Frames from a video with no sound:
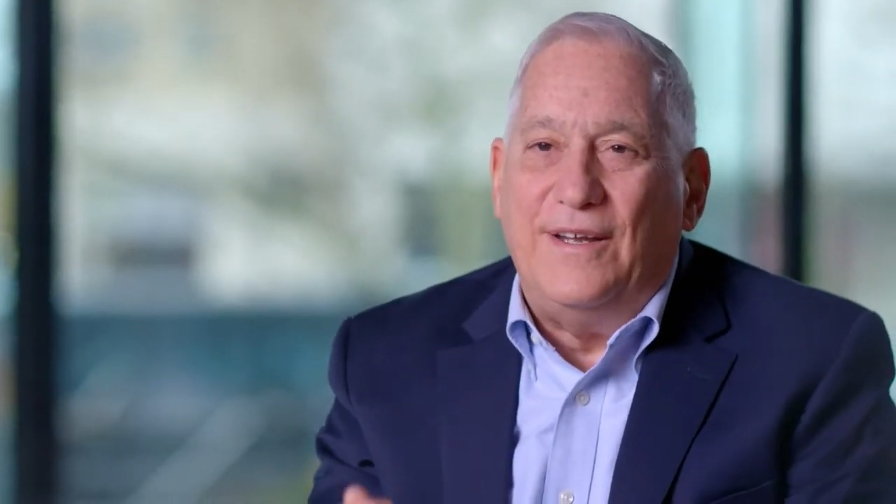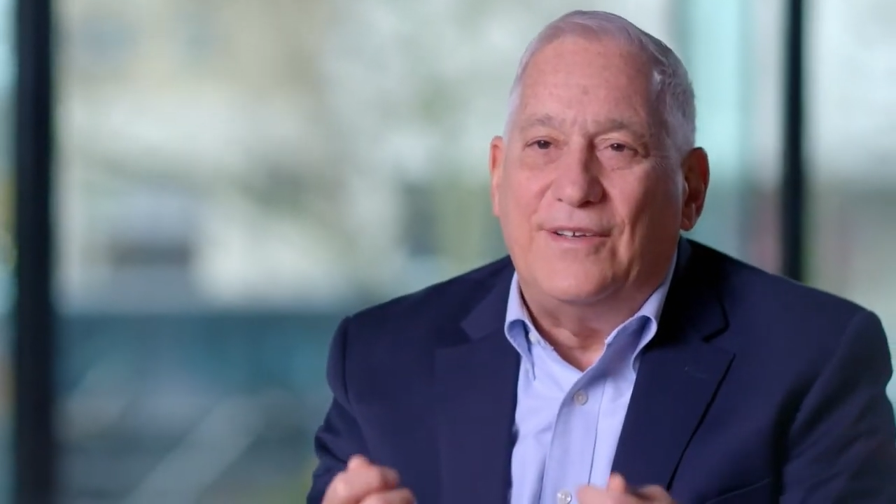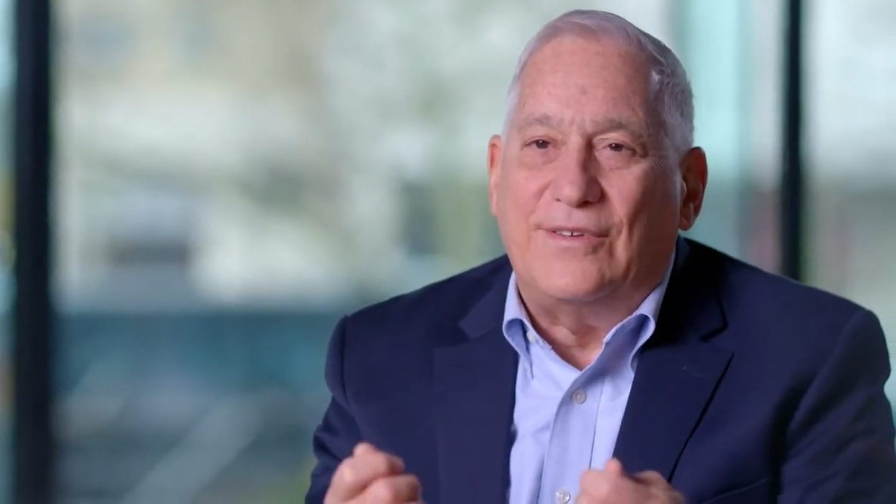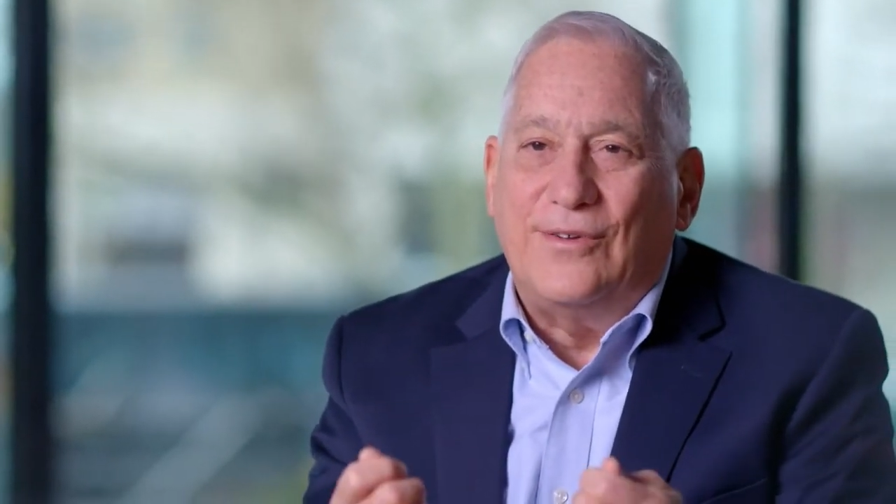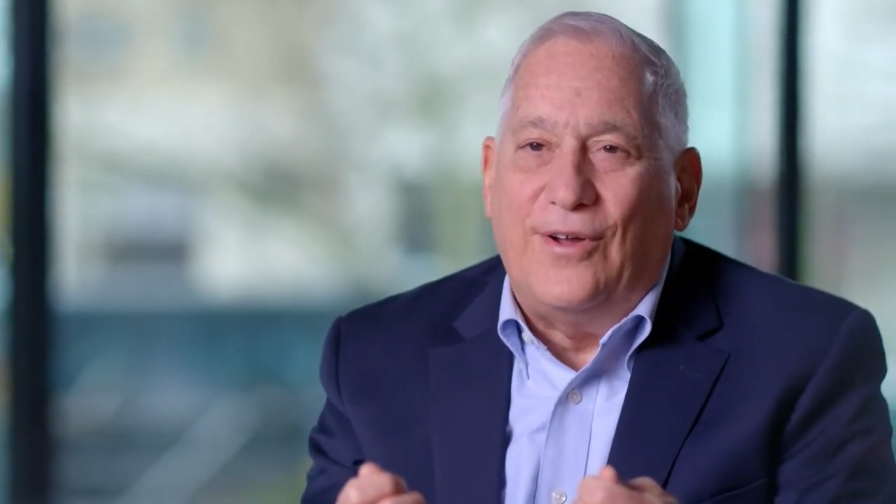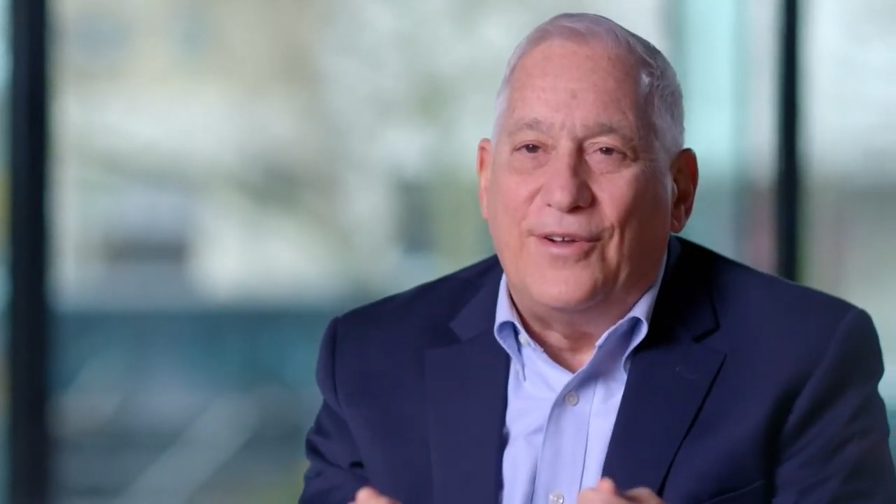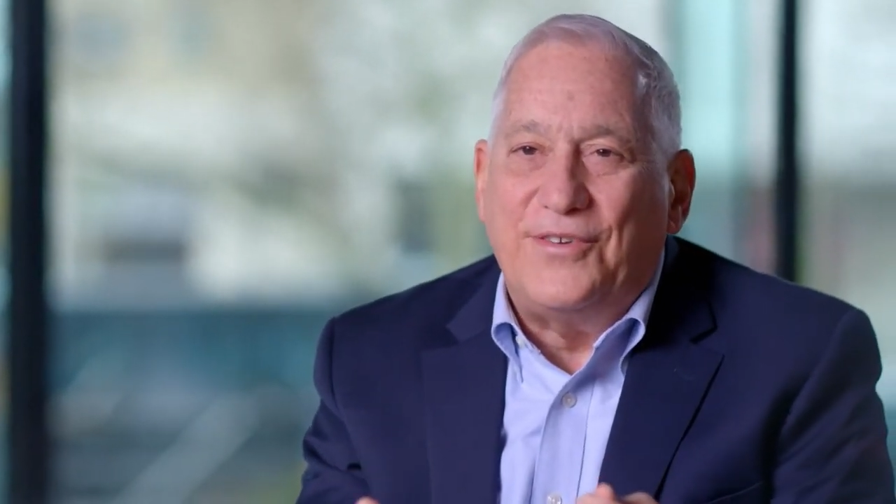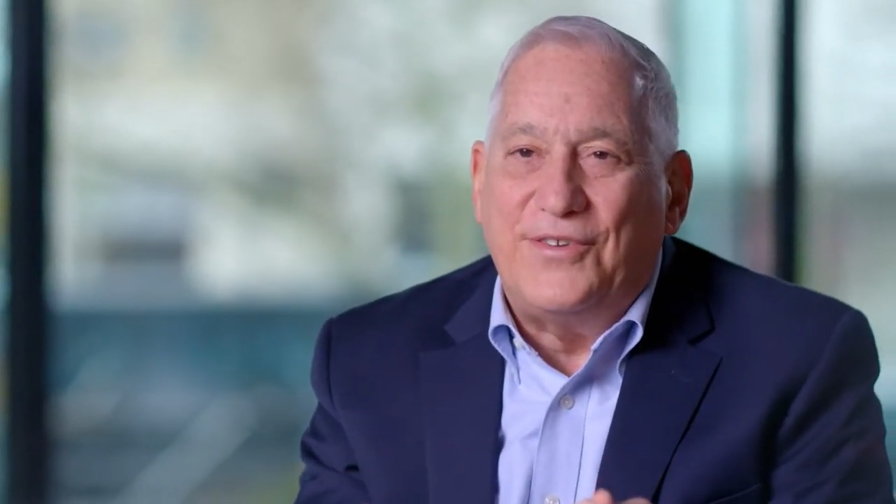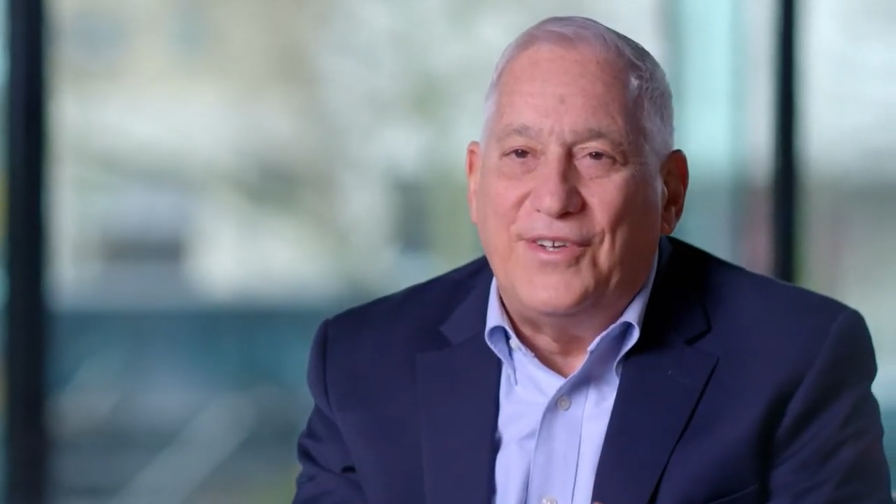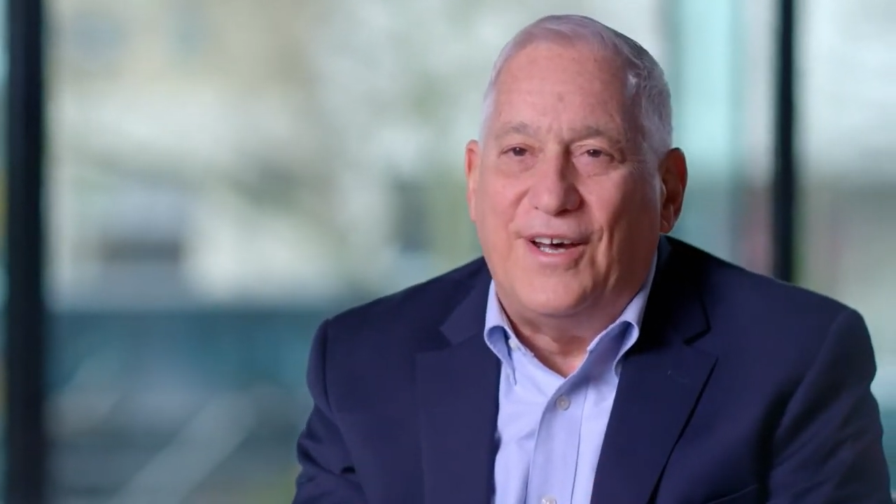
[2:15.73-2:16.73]
has
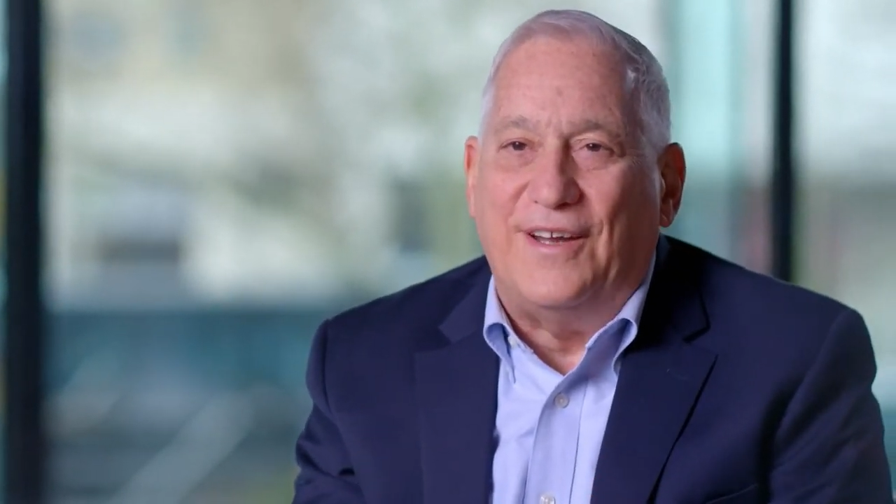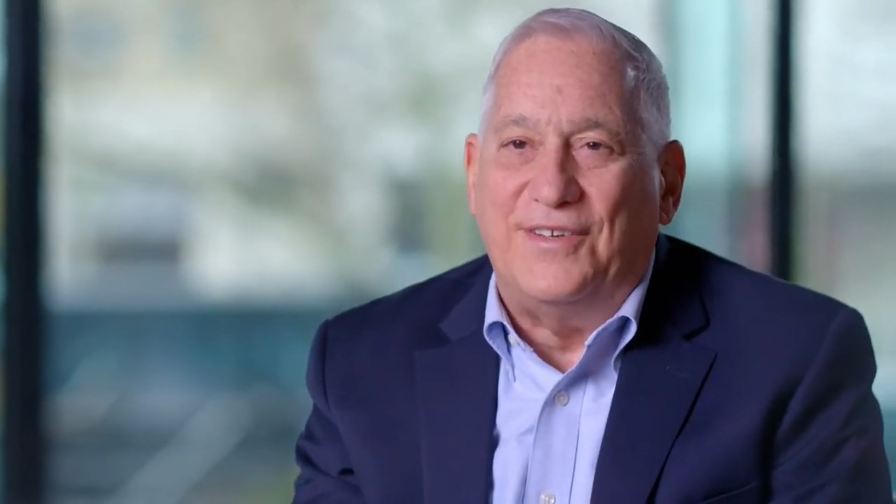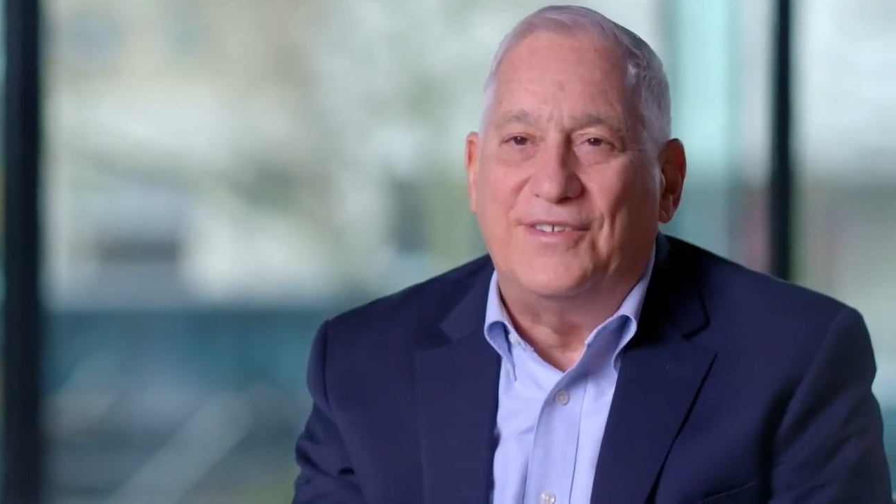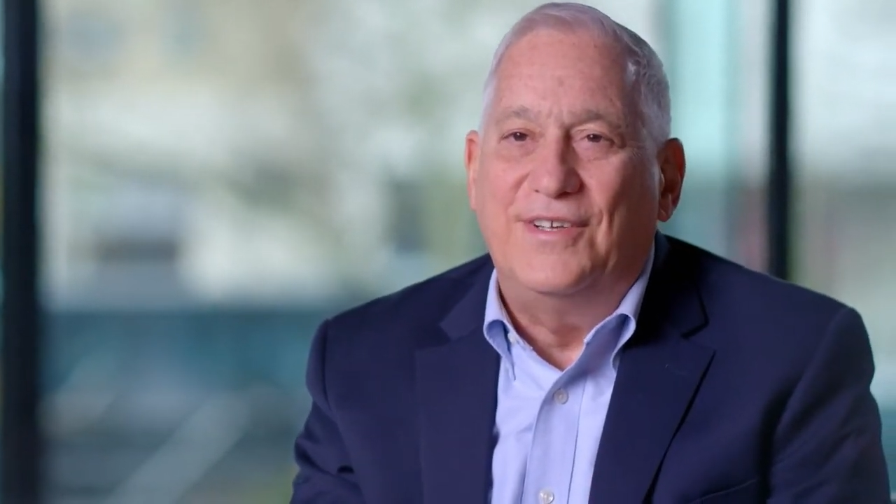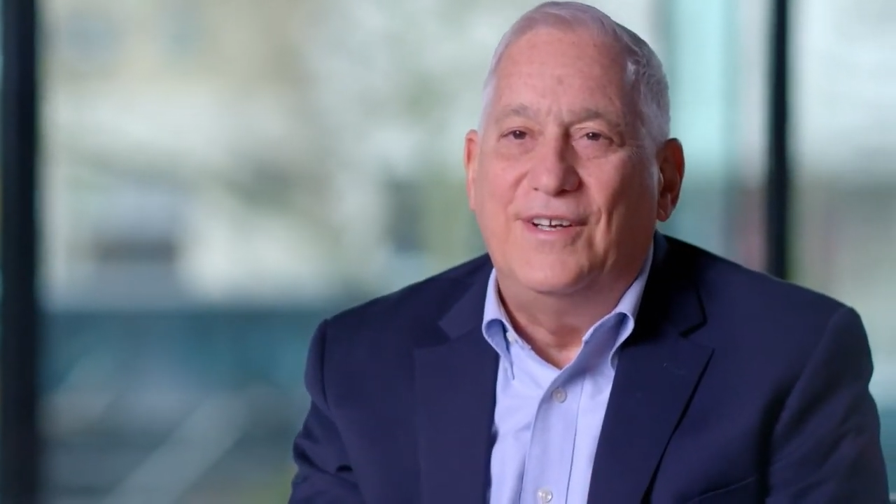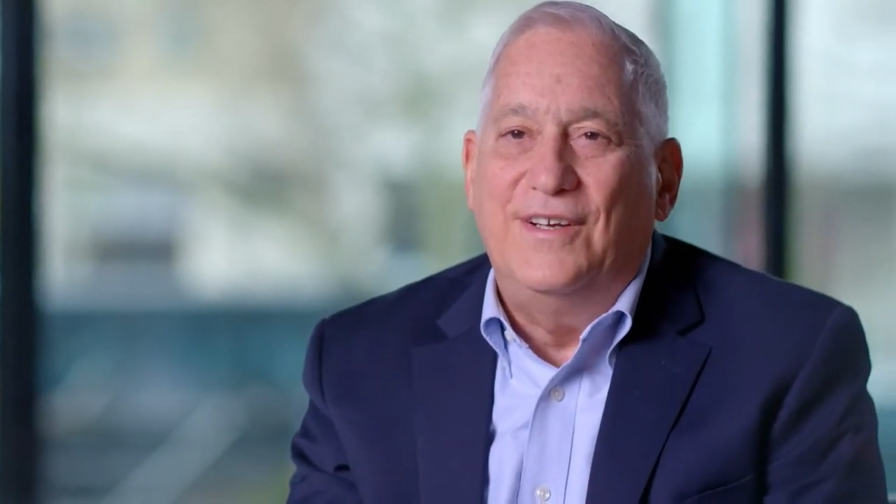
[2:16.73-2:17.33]
lost touch